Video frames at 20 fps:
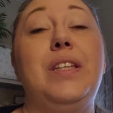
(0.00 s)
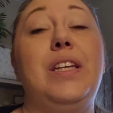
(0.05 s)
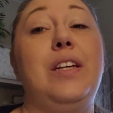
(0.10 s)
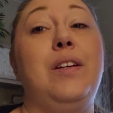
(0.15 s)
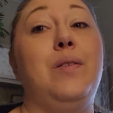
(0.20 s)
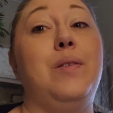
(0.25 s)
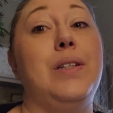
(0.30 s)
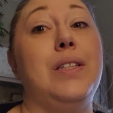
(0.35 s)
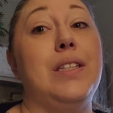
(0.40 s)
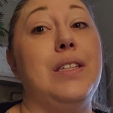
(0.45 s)

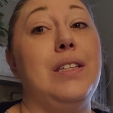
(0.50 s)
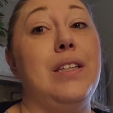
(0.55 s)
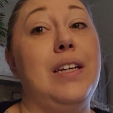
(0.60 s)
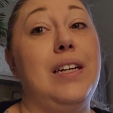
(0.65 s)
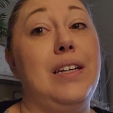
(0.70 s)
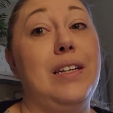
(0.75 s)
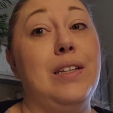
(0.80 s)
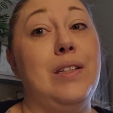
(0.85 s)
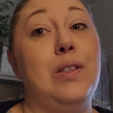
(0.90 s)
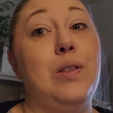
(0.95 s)
it was uh,
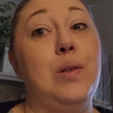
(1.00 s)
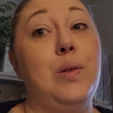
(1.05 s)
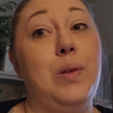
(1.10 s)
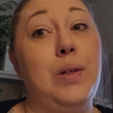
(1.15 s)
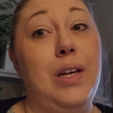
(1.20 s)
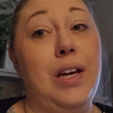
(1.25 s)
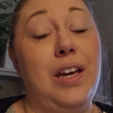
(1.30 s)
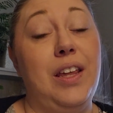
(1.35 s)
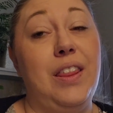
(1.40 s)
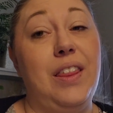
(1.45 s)
like a
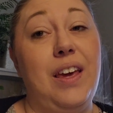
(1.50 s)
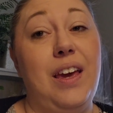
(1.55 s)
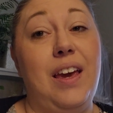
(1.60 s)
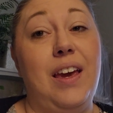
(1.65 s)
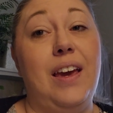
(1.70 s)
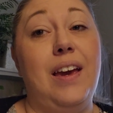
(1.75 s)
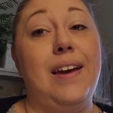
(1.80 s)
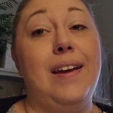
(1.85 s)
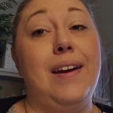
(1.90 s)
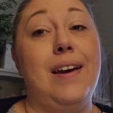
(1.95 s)
two-day
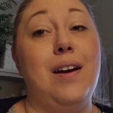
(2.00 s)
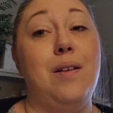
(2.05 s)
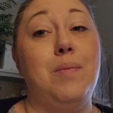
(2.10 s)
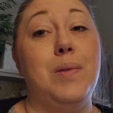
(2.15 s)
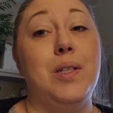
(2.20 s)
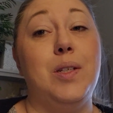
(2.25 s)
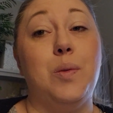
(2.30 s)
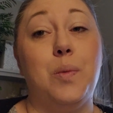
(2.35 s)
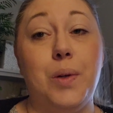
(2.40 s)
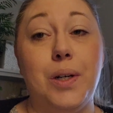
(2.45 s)
thing and how
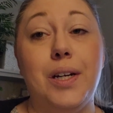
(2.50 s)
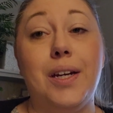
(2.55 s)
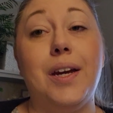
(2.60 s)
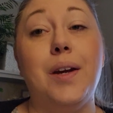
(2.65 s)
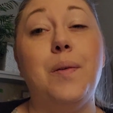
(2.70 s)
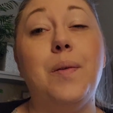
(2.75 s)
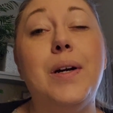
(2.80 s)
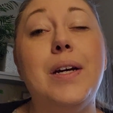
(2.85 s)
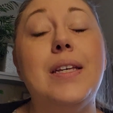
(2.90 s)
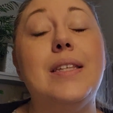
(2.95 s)
much work
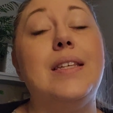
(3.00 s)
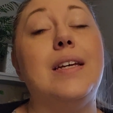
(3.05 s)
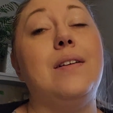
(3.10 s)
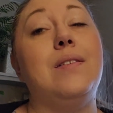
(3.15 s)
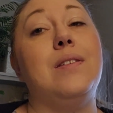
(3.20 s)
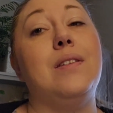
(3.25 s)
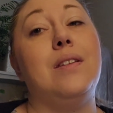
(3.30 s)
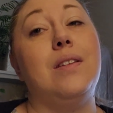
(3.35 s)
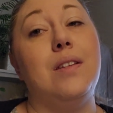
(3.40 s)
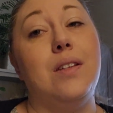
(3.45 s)
it was, I
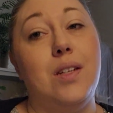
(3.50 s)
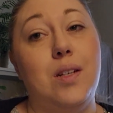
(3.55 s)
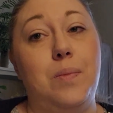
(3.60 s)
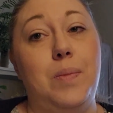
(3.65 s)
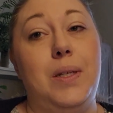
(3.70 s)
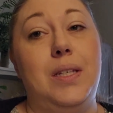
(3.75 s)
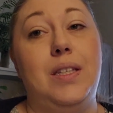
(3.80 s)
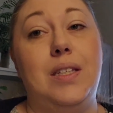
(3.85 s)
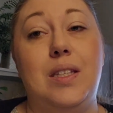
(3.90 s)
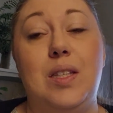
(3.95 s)
was a little
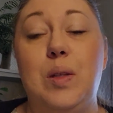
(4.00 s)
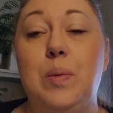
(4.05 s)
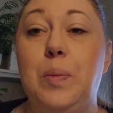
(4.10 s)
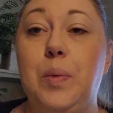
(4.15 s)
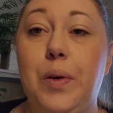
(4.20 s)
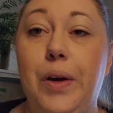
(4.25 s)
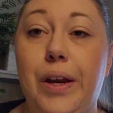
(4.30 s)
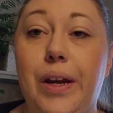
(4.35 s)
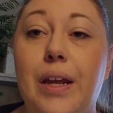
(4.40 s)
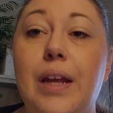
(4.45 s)
bit
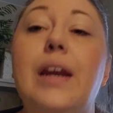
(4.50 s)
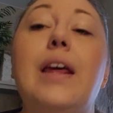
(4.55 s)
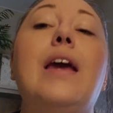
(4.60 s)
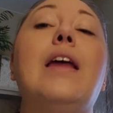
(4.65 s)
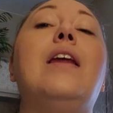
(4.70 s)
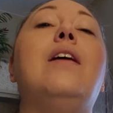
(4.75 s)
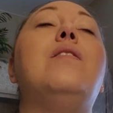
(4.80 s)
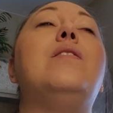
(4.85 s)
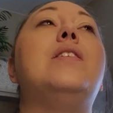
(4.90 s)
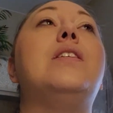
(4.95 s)
disappointed.
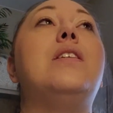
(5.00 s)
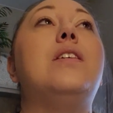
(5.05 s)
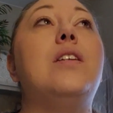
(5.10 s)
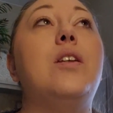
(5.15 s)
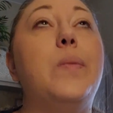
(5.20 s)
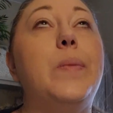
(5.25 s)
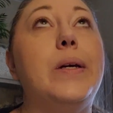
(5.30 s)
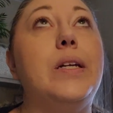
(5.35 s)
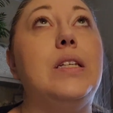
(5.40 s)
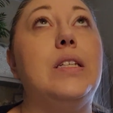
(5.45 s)
And I was a
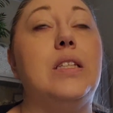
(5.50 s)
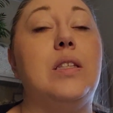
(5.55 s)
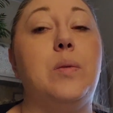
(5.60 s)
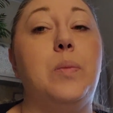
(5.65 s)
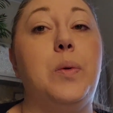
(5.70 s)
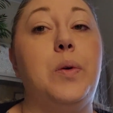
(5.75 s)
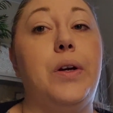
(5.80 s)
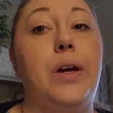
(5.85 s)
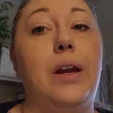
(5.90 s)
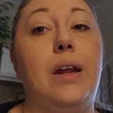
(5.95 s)
little bit
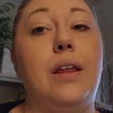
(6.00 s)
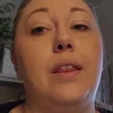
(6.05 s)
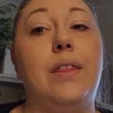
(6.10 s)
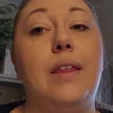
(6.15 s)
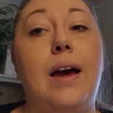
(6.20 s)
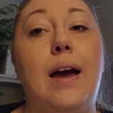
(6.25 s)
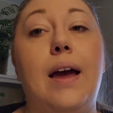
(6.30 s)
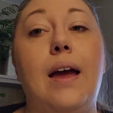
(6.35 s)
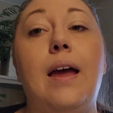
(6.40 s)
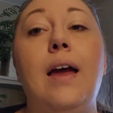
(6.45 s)
disappointed
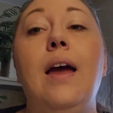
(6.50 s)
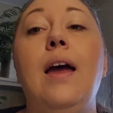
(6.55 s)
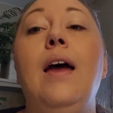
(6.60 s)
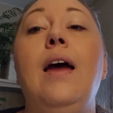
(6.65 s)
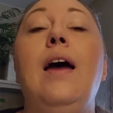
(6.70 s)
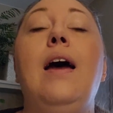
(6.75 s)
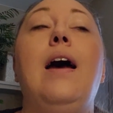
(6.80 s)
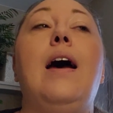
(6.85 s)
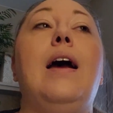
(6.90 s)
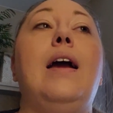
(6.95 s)
that
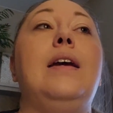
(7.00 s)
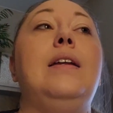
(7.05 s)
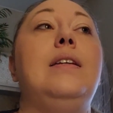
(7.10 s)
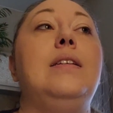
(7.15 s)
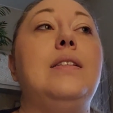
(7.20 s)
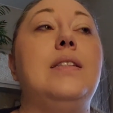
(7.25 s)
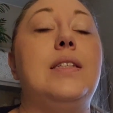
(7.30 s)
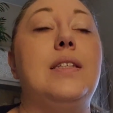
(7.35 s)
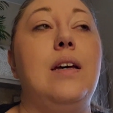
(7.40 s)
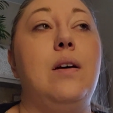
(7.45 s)
I
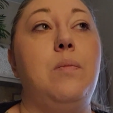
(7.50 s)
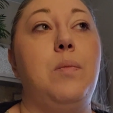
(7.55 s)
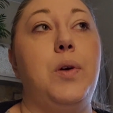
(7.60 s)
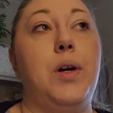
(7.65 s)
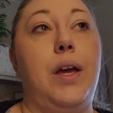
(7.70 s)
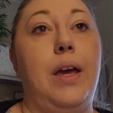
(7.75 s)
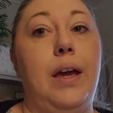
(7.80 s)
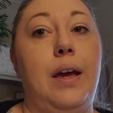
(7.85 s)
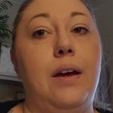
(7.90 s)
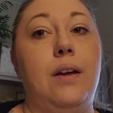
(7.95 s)
didn't sell more
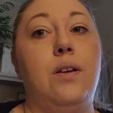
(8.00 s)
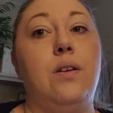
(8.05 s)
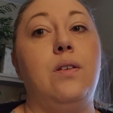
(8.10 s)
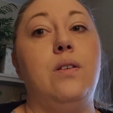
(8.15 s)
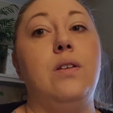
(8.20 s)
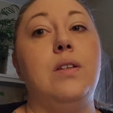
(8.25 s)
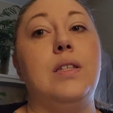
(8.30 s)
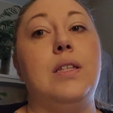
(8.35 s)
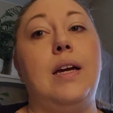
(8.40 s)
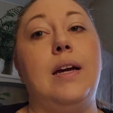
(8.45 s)

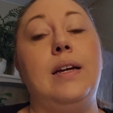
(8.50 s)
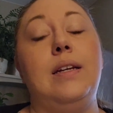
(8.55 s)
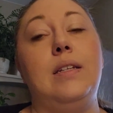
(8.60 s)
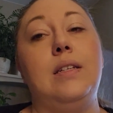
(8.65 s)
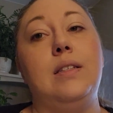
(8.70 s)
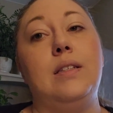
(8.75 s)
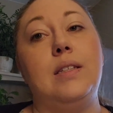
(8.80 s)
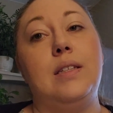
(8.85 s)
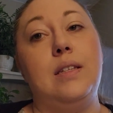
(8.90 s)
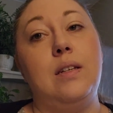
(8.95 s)
candles, I
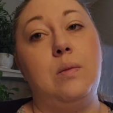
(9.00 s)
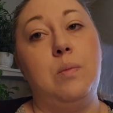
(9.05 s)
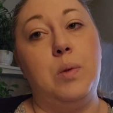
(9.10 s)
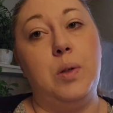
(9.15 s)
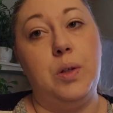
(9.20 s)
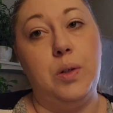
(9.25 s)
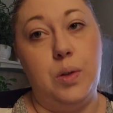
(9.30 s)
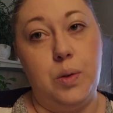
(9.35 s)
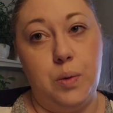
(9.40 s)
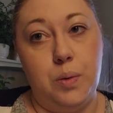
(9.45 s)
didn't sell
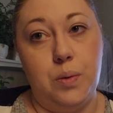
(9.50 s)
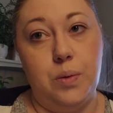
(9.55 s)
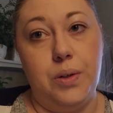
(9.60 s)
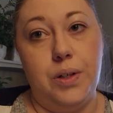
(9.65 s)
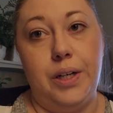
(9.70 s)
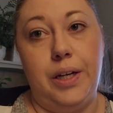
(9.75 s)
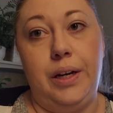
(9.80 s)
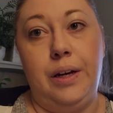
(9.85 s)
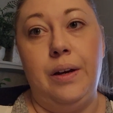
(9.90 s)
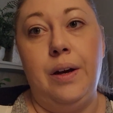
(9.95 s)
more
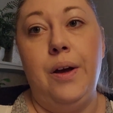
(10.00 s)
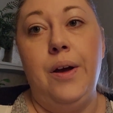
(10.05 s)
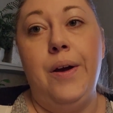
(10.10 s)
jewelry.